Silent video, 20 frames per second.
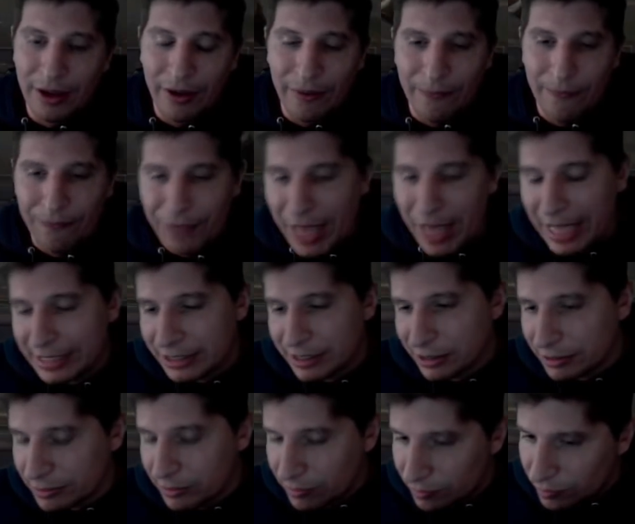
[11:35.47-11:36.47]

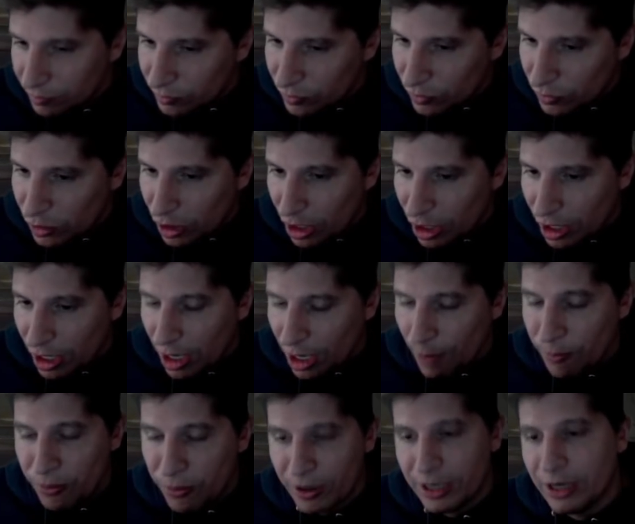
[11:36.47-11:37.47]
that's a
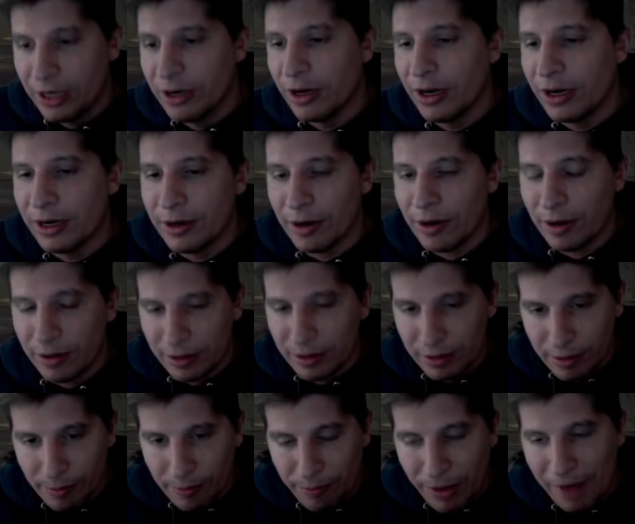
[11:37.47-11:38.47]
pretty good
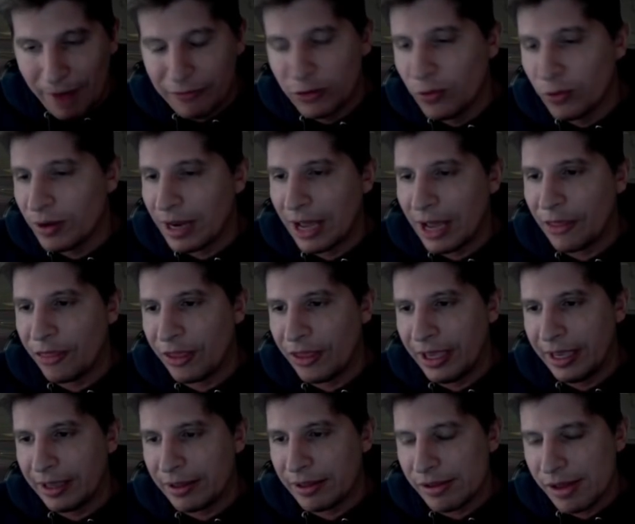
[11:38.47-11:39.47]
buff to it, I
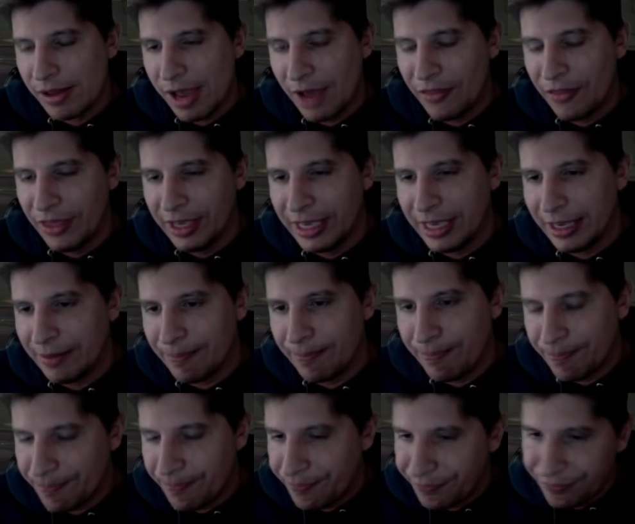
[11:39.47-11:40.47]
think. I think it
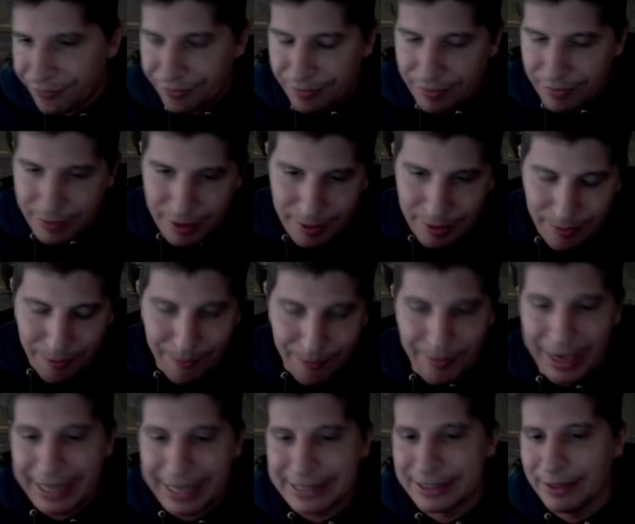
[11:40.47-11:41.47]

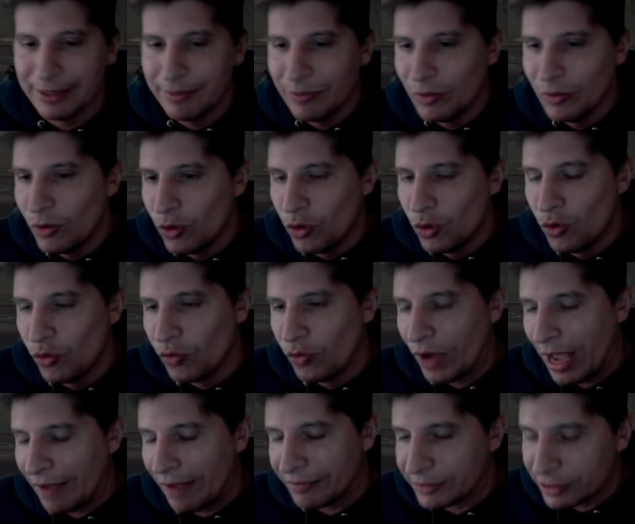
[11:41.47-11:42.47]
makes the move
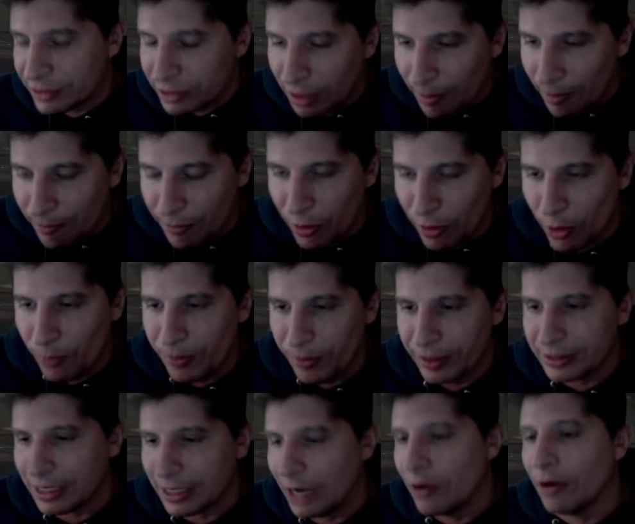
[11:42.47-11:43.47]
have some
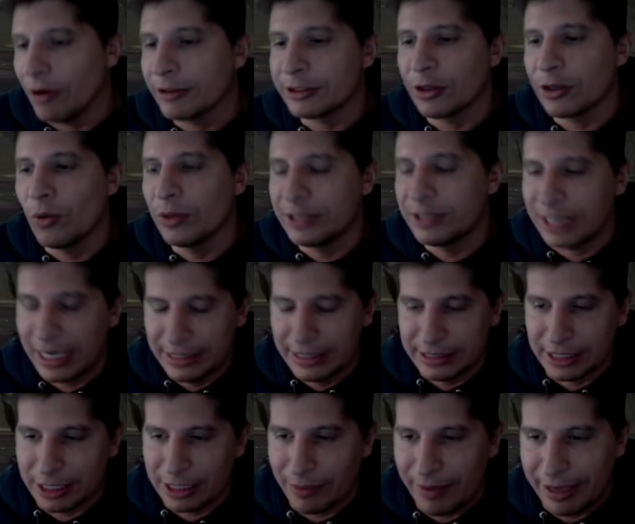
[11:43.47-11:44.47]
purpose. I also would change
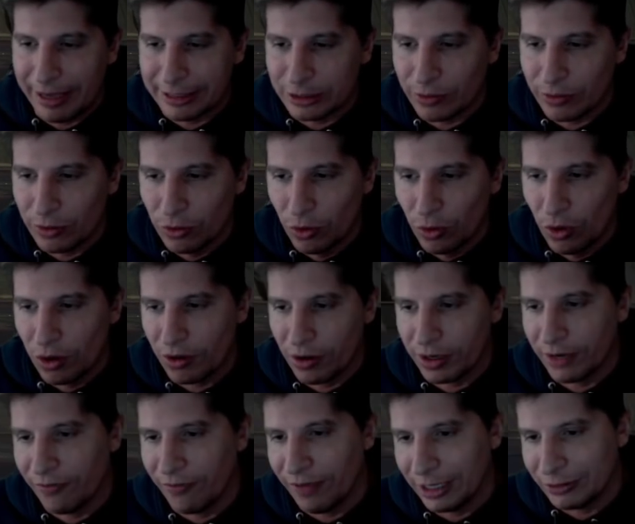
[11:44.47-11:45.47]
the command so it no longer
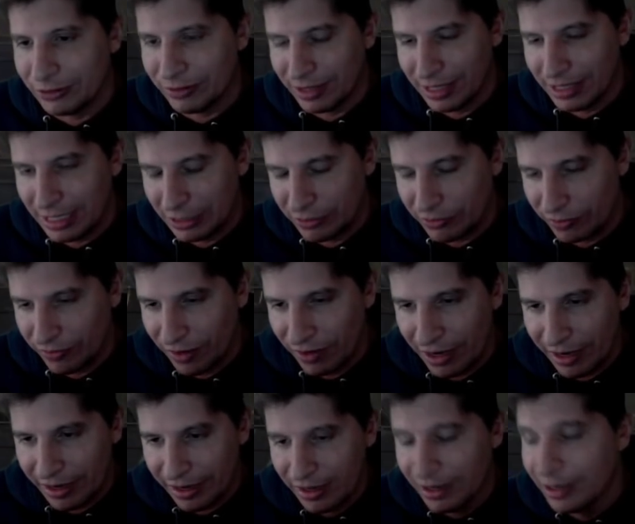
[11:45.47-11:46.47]
conflicts with Electric
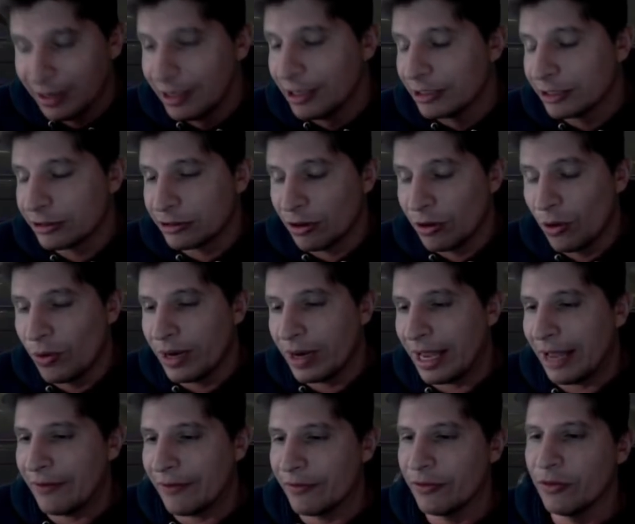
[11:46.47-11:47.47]
Fly. So it would
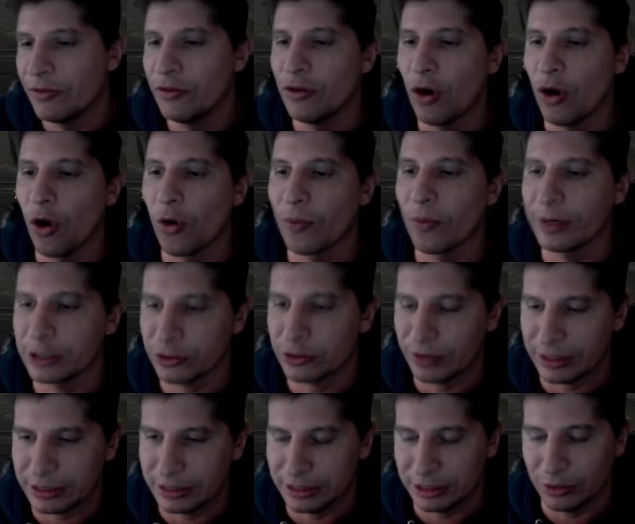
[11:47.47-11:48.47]
have no
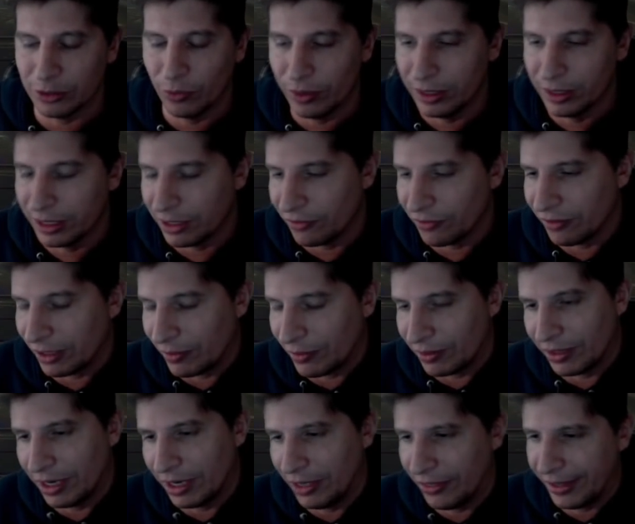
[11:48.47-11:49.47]
restrictions. It wouldn't conflict
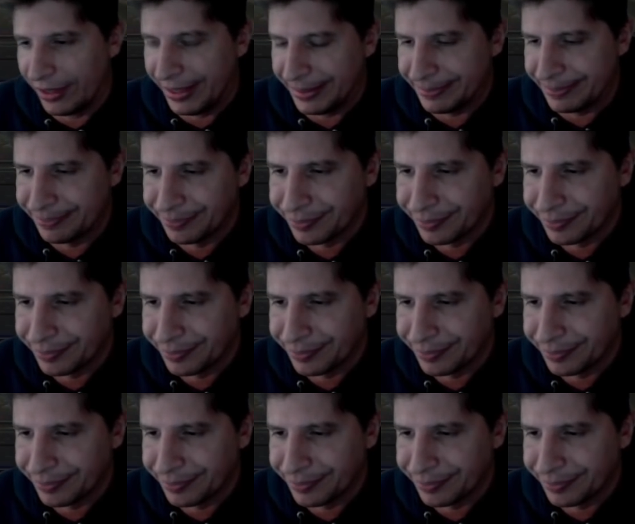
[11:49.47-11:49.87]
with anything.